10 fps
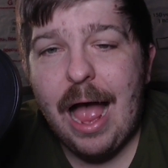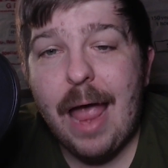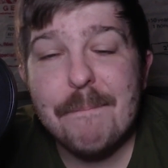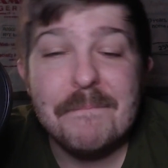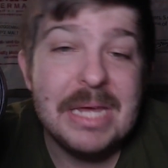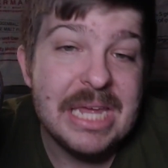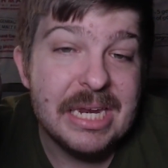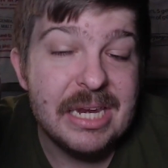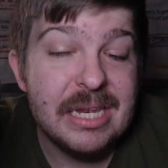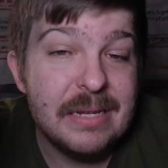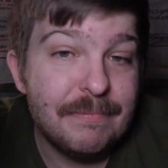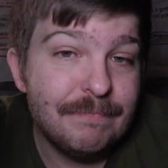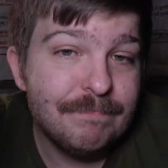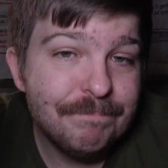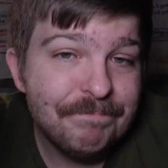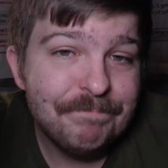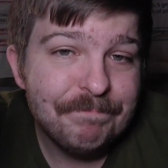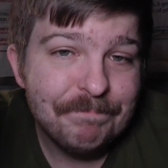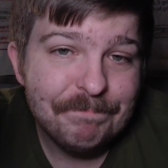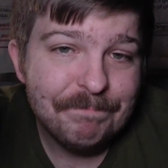I mean,
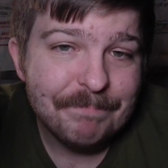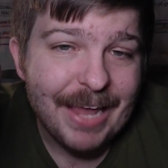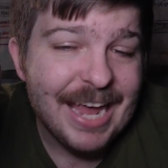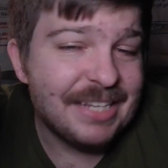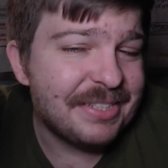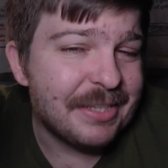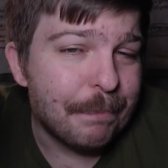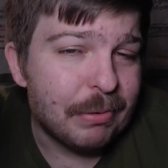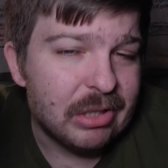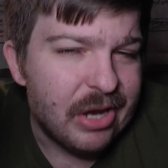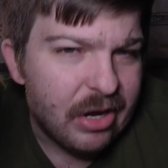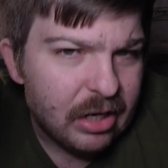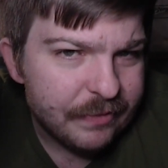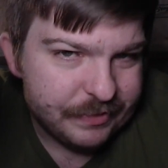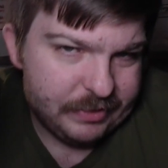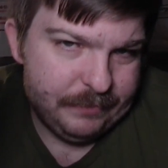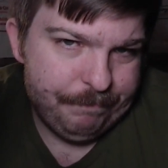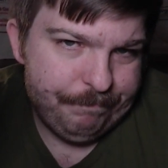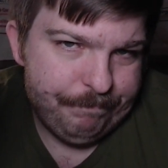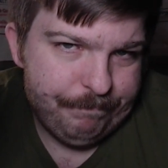it's the playoffs.